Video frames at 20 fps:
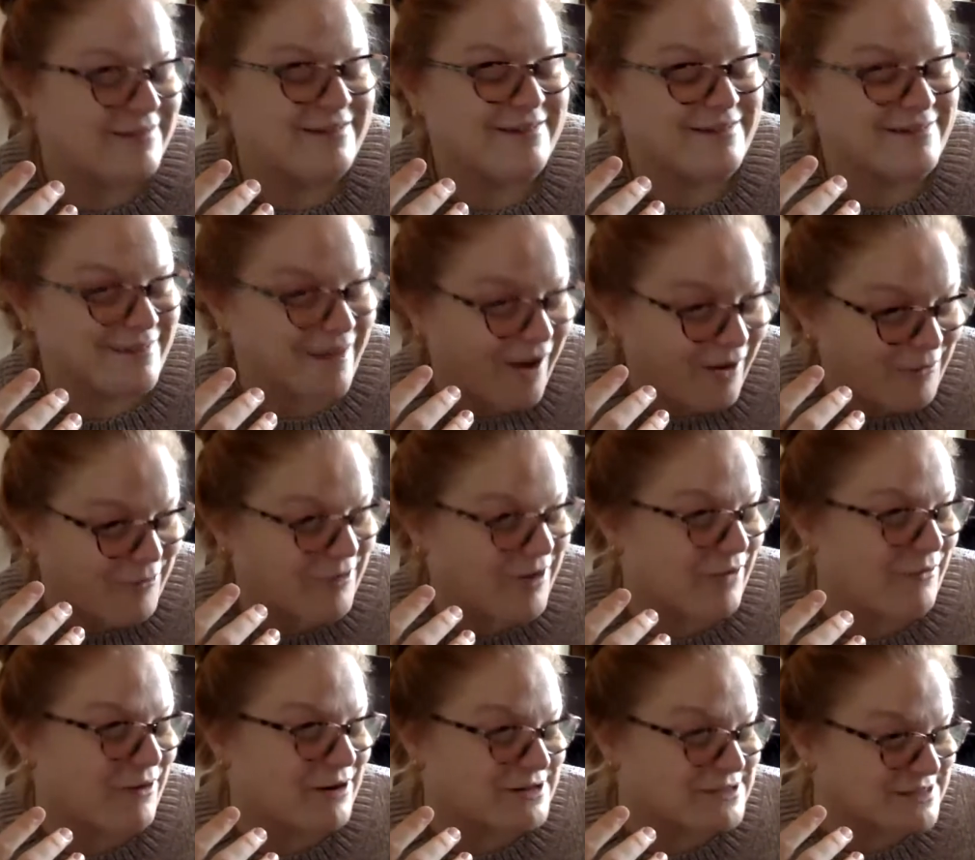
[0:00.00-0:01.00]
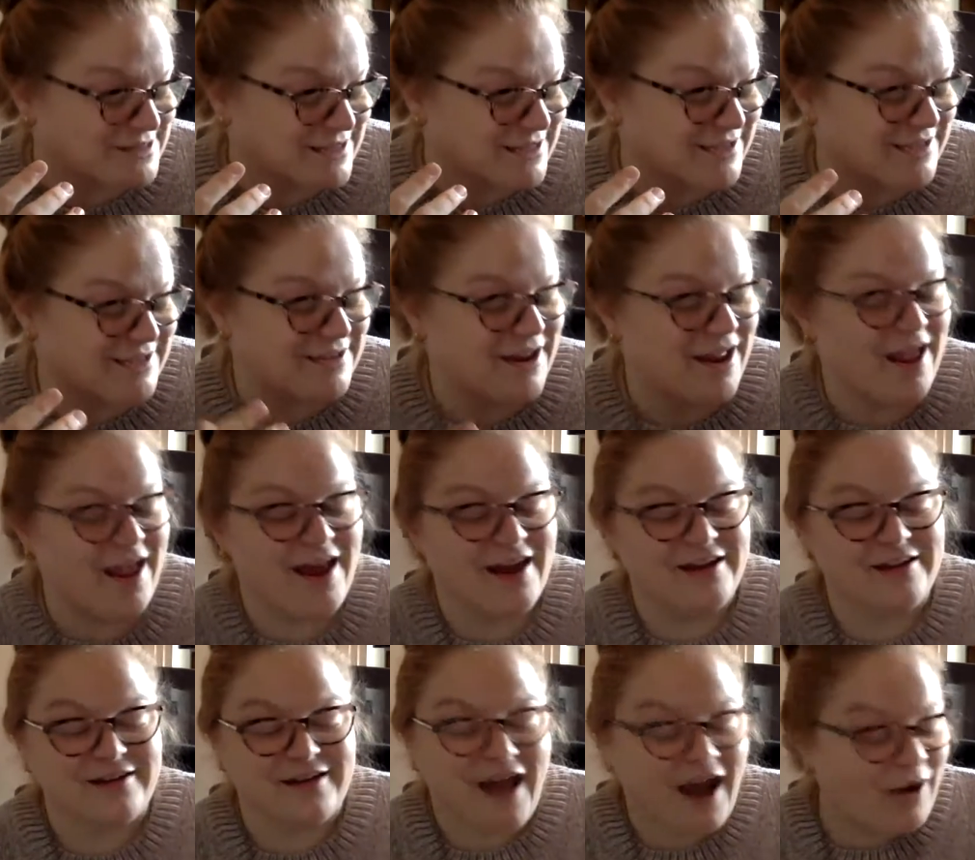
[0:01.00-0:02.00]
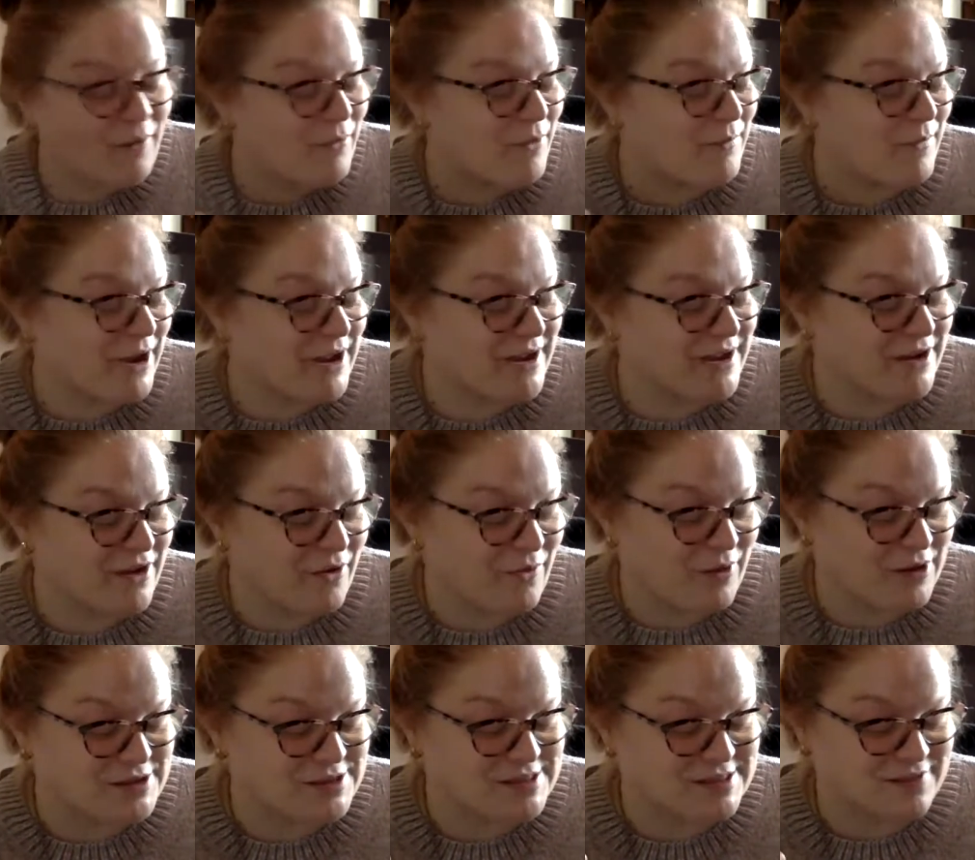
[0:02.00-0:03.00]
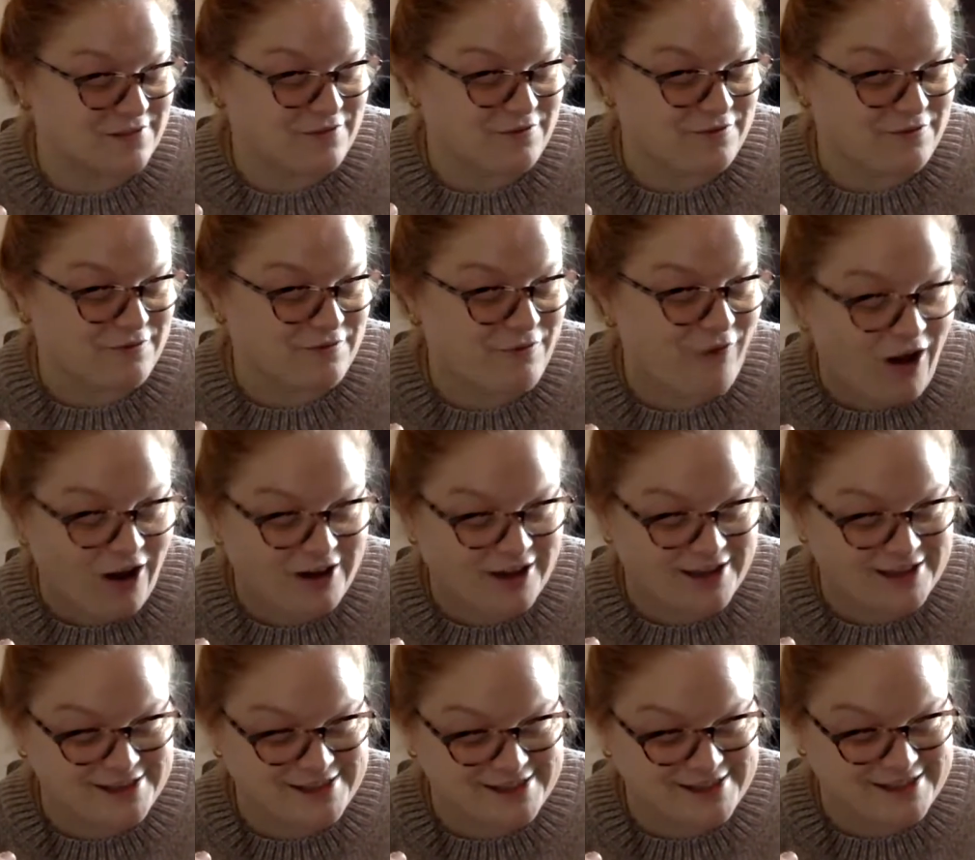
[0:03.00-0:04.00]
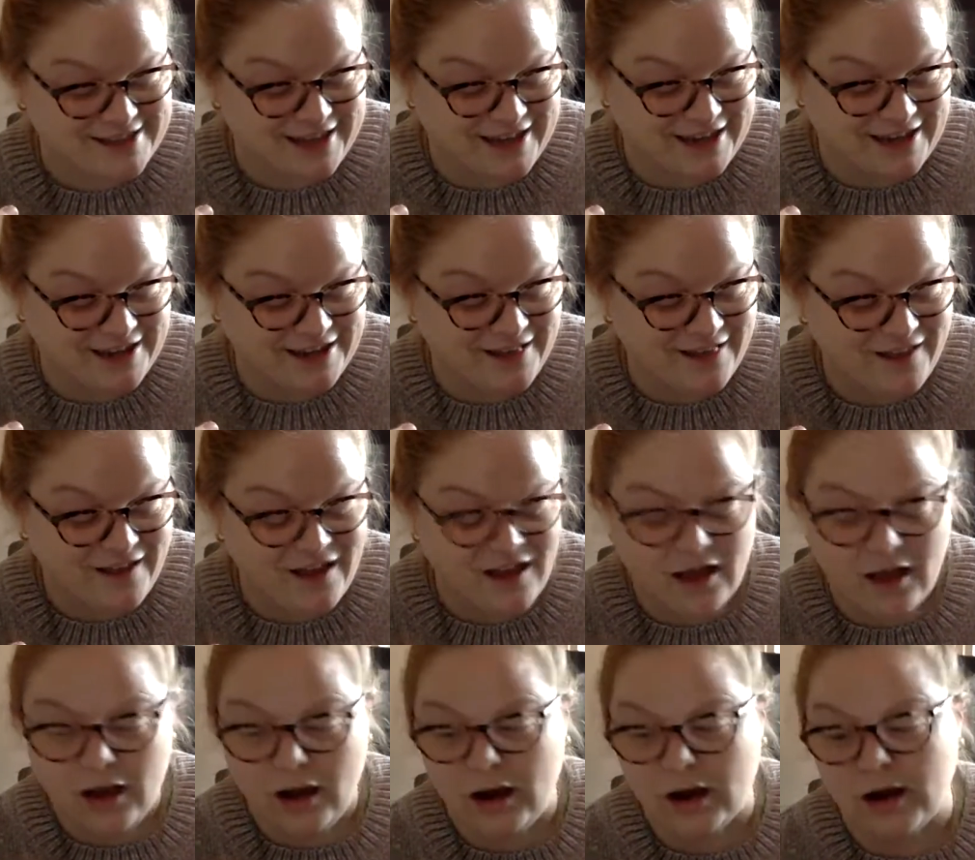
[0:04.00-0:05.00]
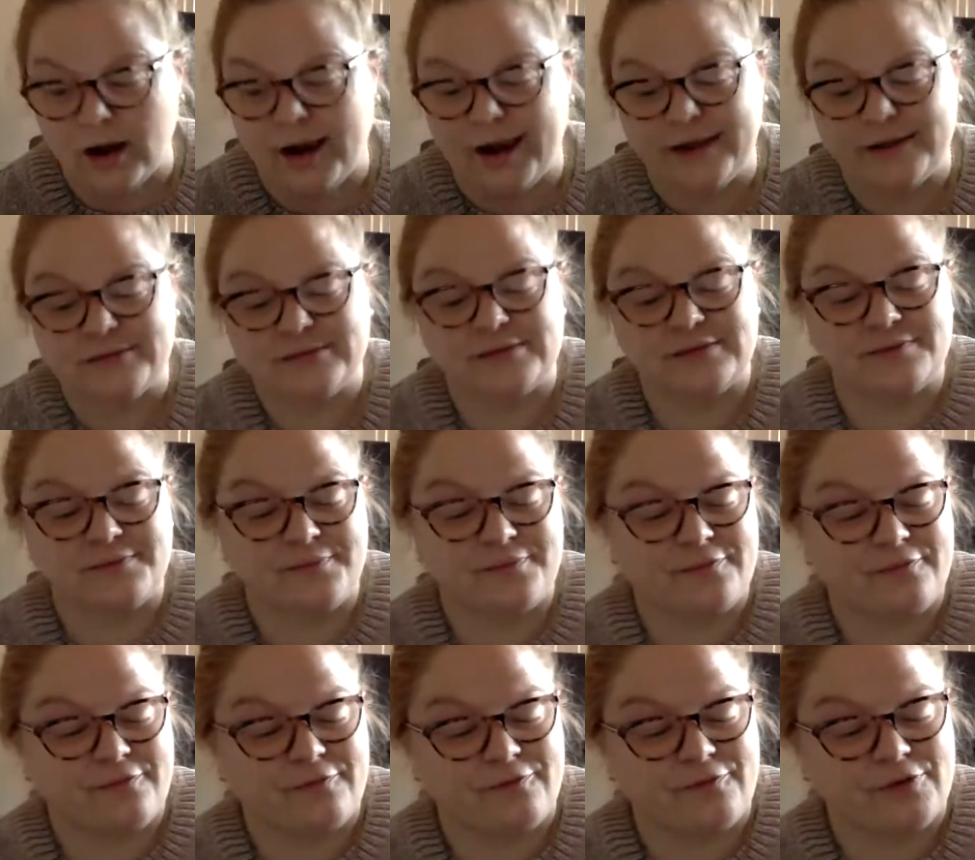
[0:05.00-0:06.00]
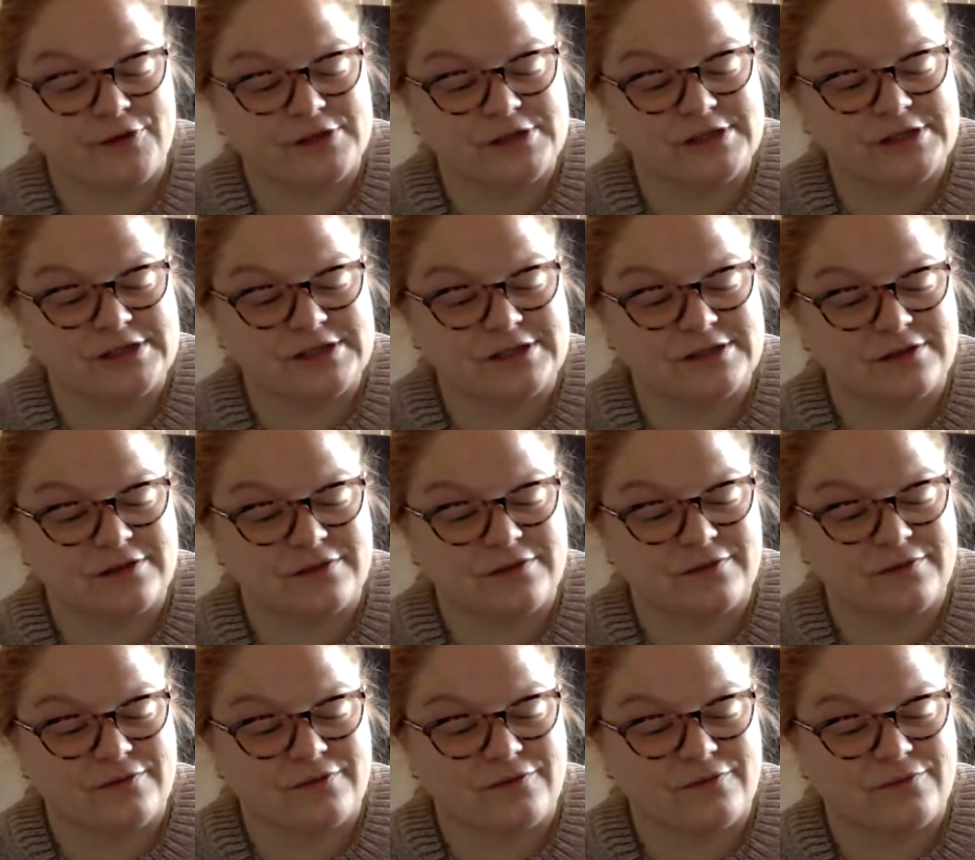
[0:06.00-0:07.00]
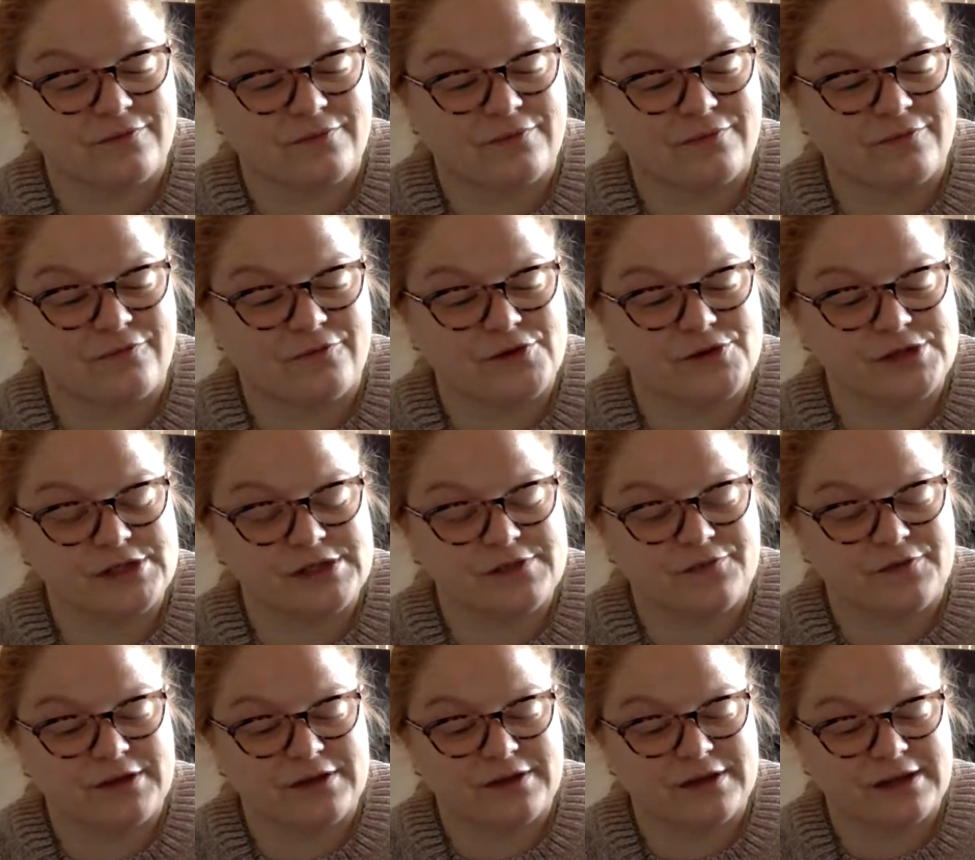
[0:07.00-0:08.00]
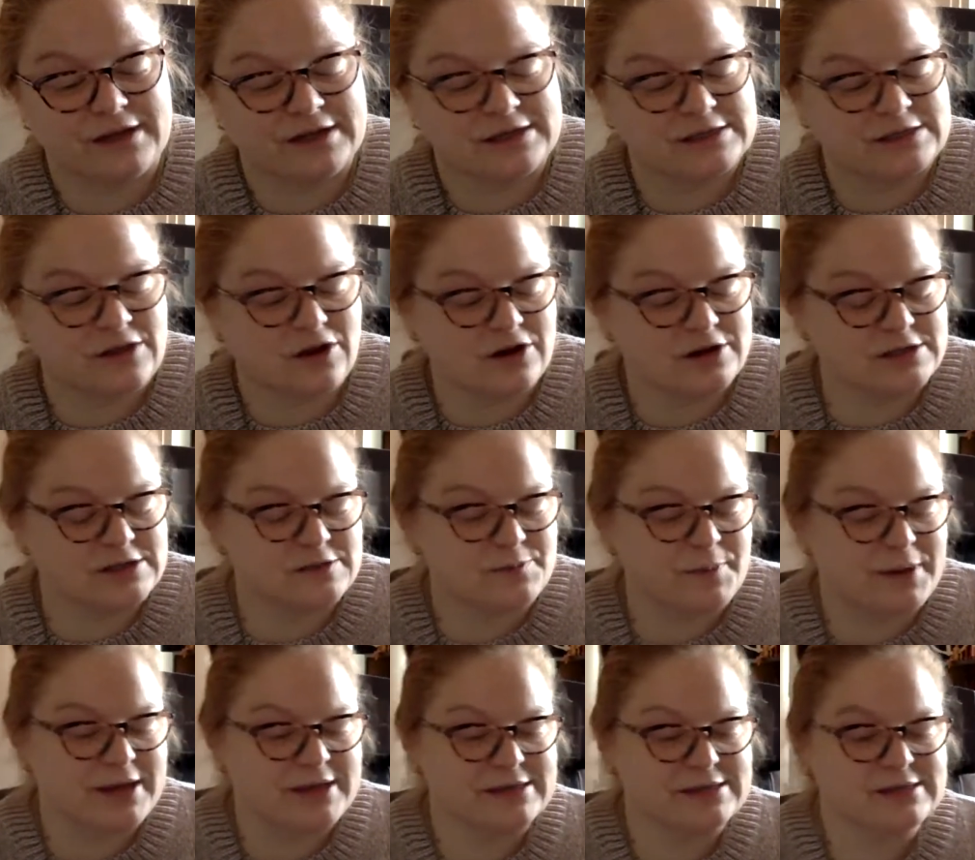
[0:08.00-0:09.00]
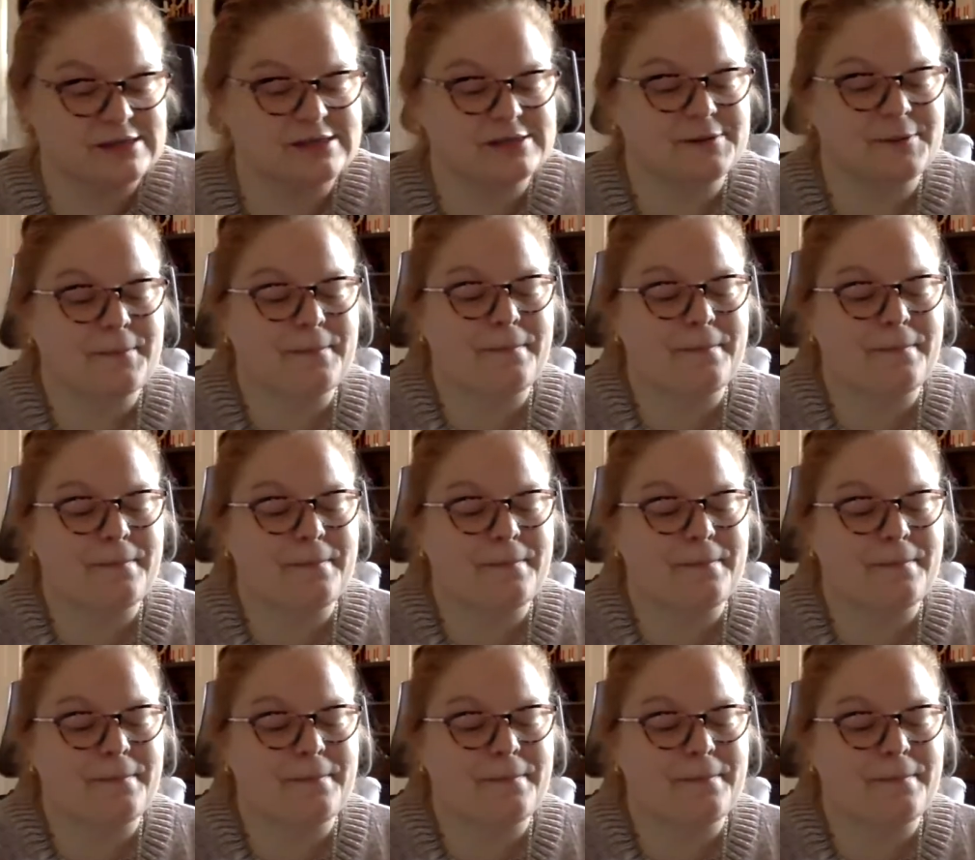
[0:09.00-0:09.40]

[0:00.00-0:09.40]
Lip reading: Not what I want to see. Not what my ego wants to fucking see. All right. First feeling in his heart space